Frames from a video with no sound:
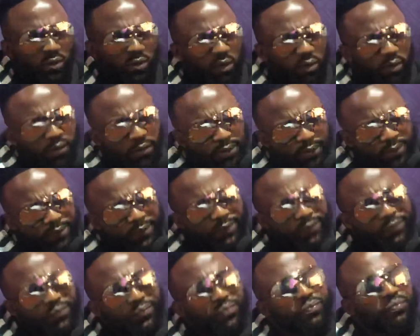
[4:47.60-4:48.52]
But you still
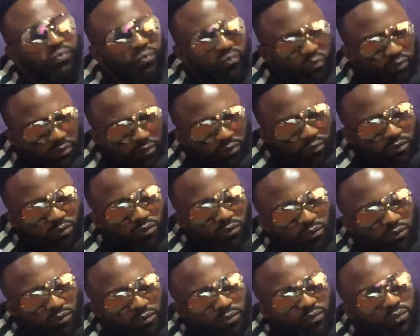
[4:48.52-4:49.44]
manage a relationship long
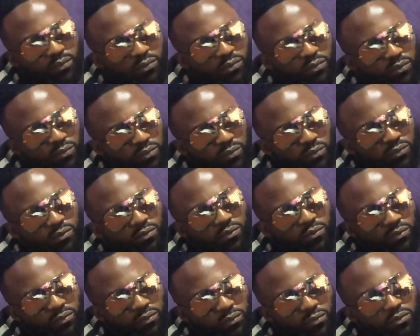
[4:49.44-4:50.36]
distance as between
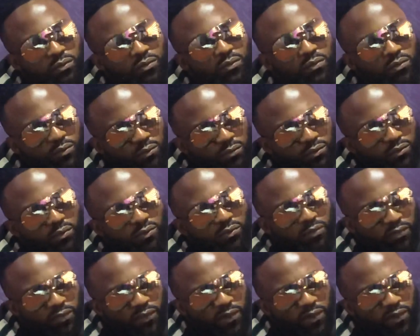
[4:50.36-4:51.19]
Ghana and Nigeria.